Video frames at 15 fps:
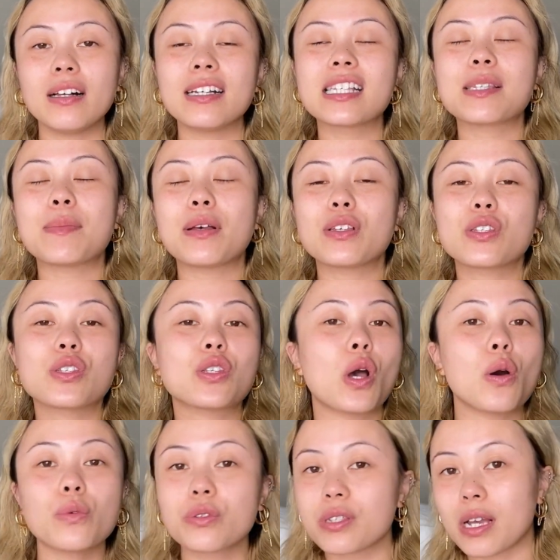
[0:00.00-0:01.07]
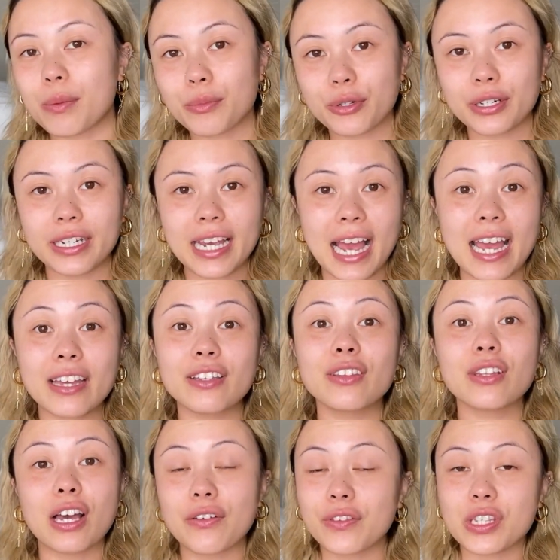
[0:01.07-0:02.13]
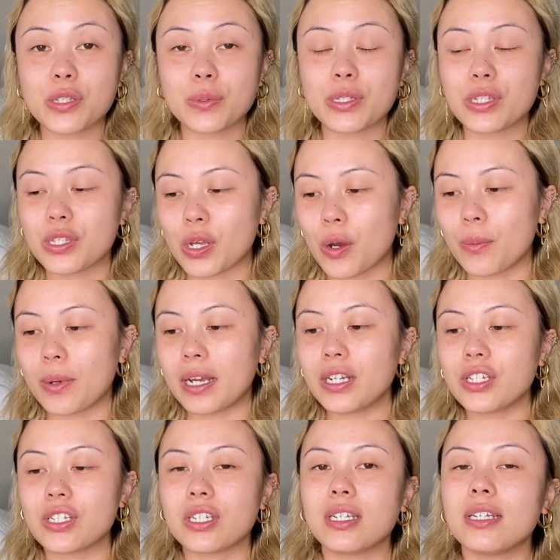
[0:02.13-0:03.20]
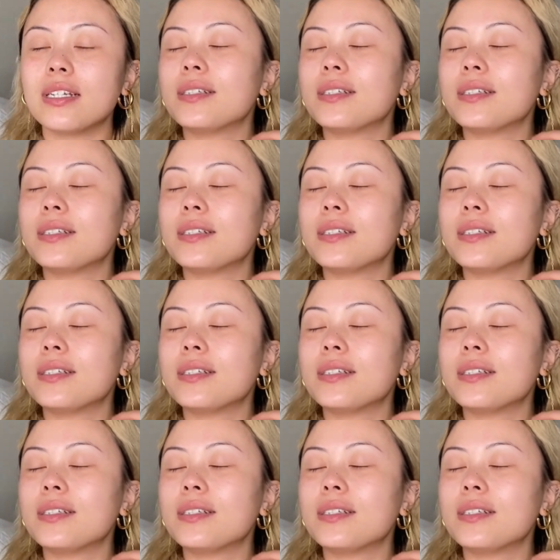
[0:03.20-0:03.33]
It smells so summery. I love this one so much.